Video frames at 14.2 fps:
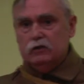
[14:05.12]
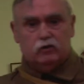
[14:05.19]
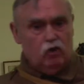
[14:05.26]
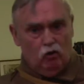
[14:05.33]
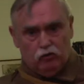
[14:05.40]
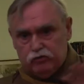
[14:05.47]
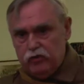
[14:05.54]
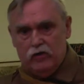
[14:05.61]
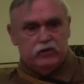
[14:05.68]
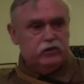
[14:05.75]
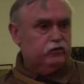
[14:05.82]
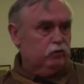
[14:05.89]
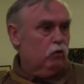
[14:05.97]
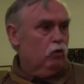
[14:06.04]
and contrary
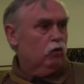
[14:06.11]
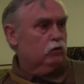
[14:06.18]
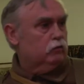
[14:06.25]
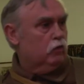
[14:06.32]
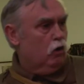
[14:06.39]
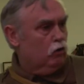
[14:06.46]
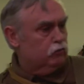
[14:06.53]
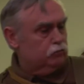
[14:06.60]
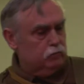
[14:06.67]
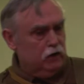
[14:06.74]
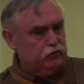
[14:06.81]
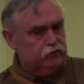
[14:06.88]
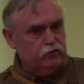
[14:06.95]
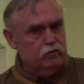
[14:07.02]
to all
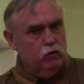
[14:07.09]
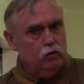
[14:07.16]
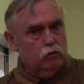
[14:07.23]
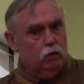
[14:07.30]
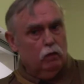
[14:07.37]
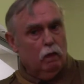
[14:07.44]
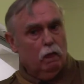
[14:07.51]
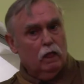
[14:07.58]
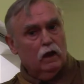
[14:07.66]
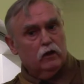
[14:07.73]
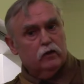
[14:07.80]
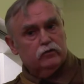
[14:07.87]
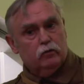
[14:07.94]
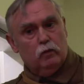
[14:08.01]
military rule.
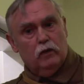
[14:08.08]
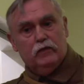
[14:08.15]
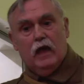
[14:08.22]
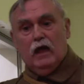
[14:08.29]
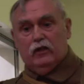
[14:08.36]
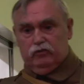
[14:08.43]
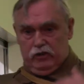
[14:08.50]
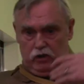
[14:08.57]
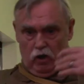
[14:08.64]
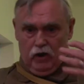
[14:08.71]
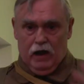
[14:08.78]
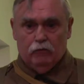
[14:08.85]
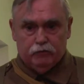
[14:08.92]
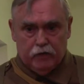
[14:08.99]
So when they actually
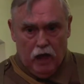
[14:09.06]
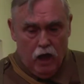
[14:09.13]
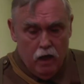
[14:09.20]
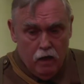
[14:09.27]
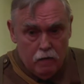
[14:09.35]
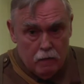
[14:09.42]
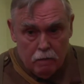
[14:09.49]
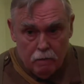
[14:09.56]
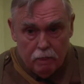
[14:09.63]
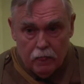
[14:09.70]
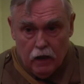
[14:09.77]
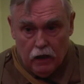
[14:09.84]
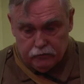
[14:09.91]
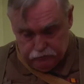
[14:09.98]
got out there
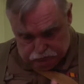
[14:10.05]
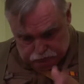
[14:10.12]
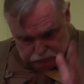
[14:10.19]
and